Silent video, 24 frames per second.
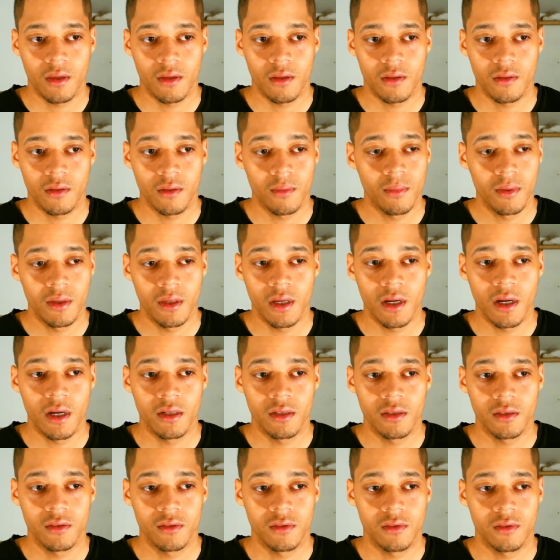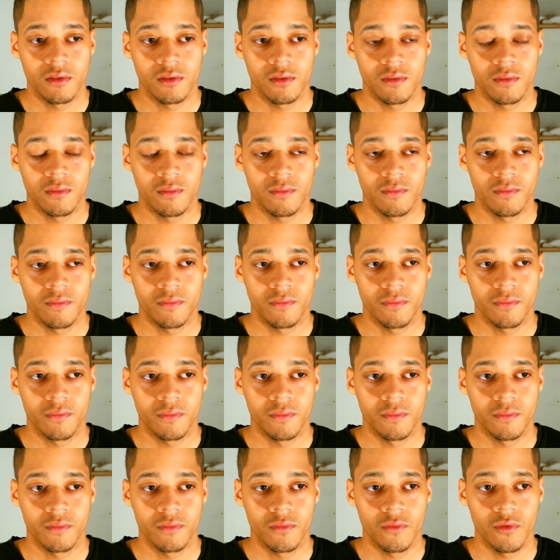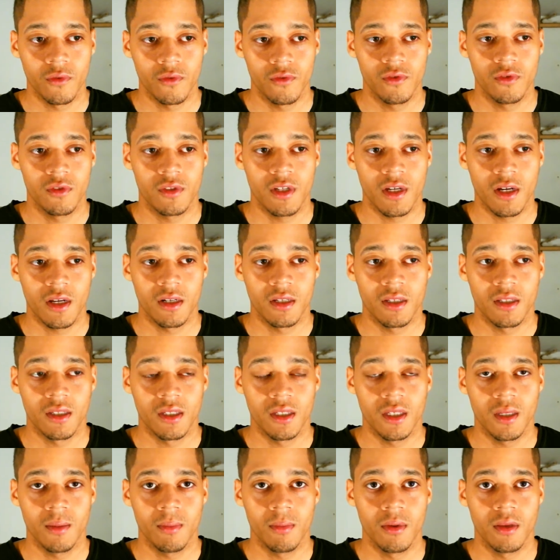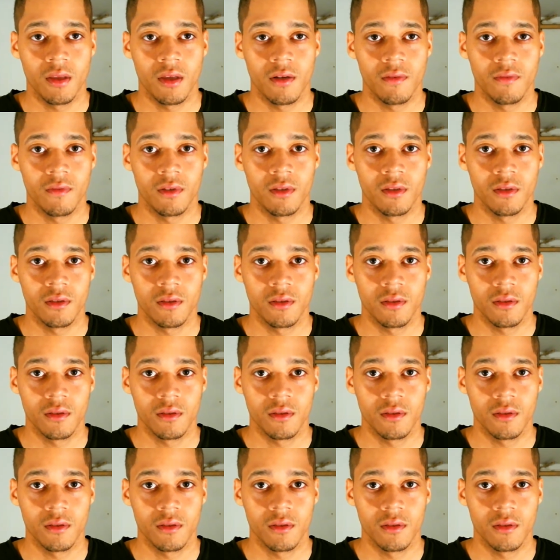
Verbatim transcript: to be honest. You just gotta keep loving